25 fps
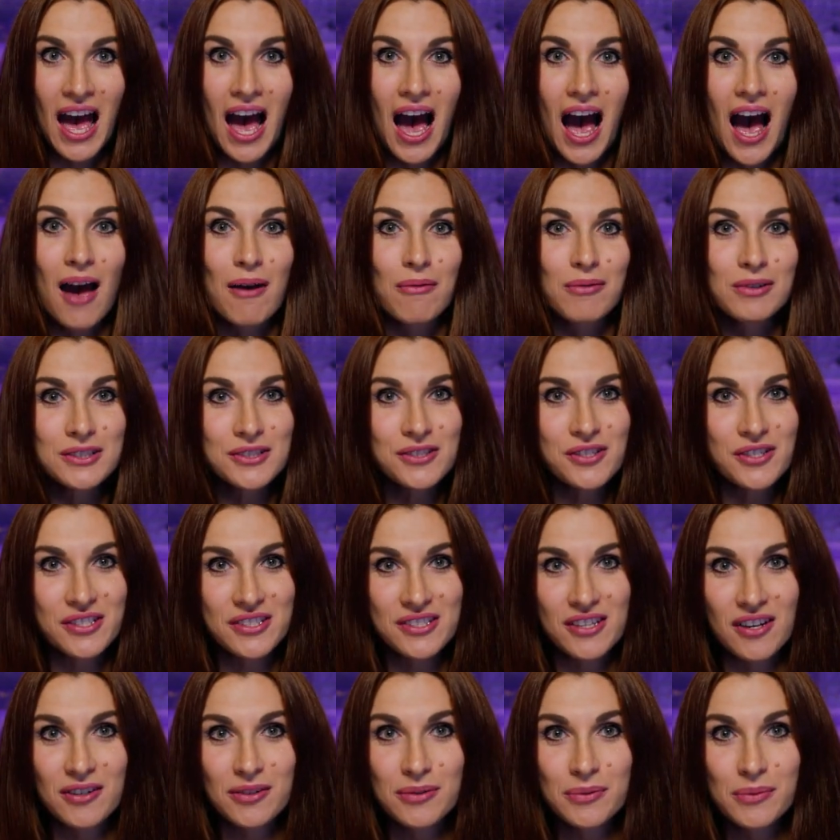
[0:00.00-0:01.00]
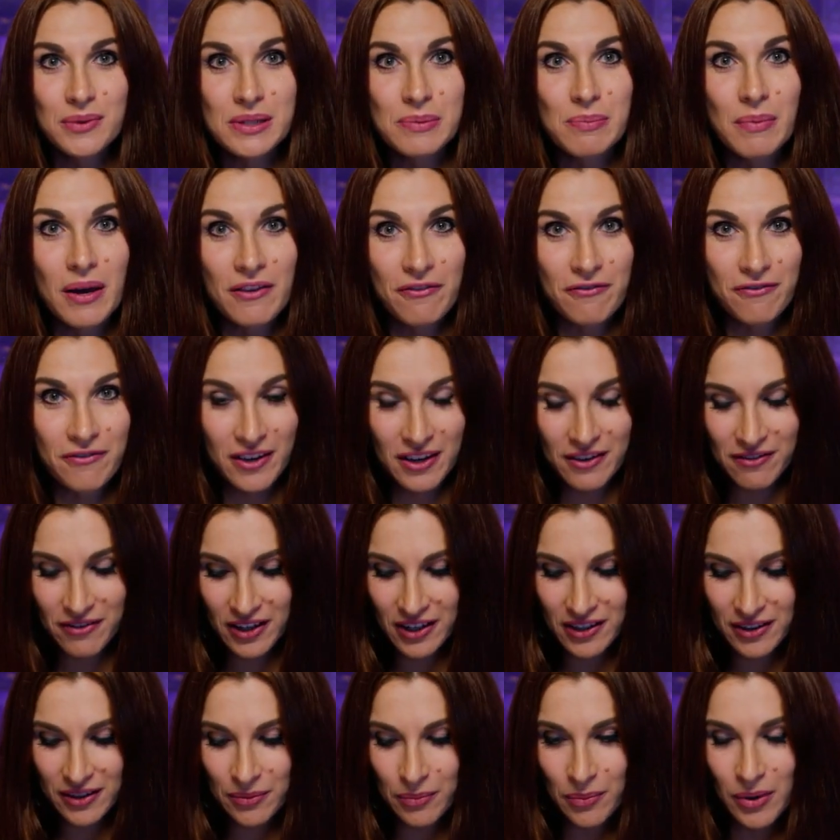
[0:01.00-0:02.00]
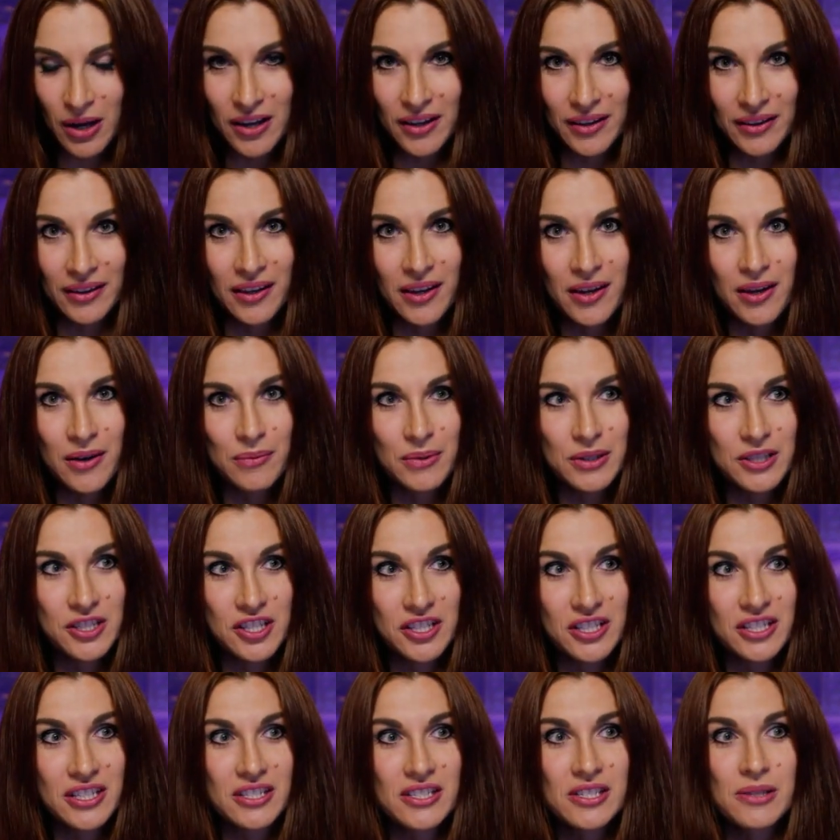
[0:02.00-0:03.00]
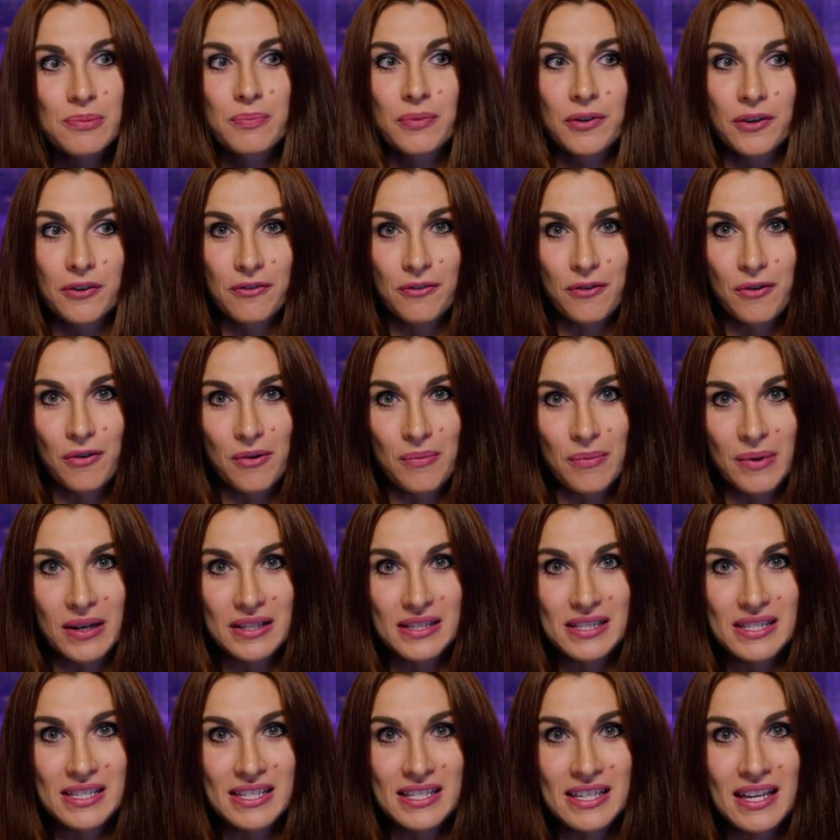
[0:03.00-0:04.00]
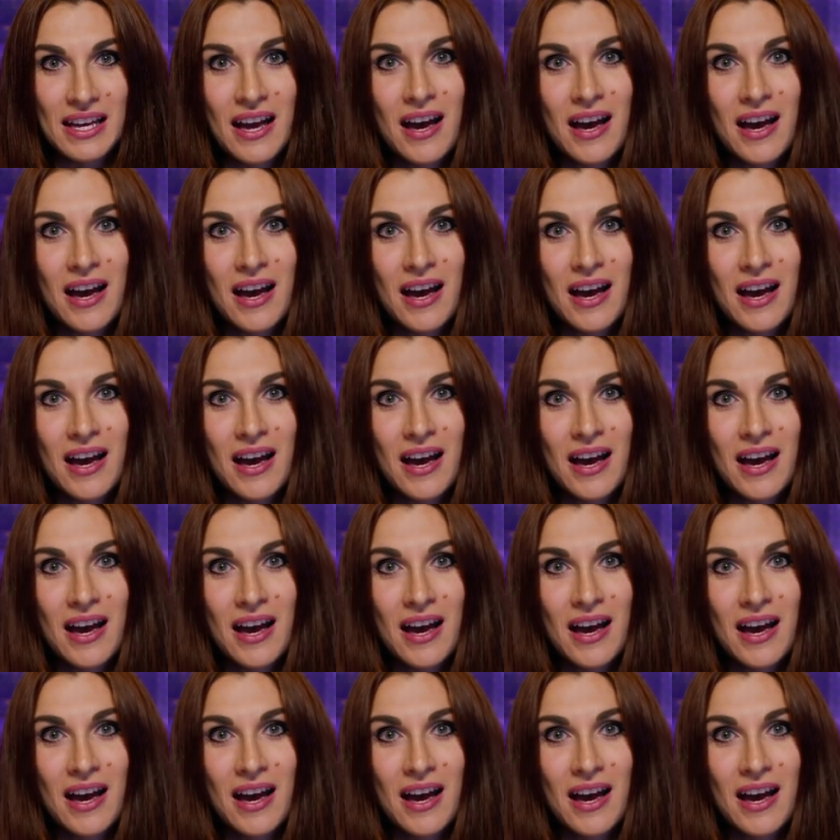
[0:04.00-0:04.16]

I want to start with my favorite one, which is performance.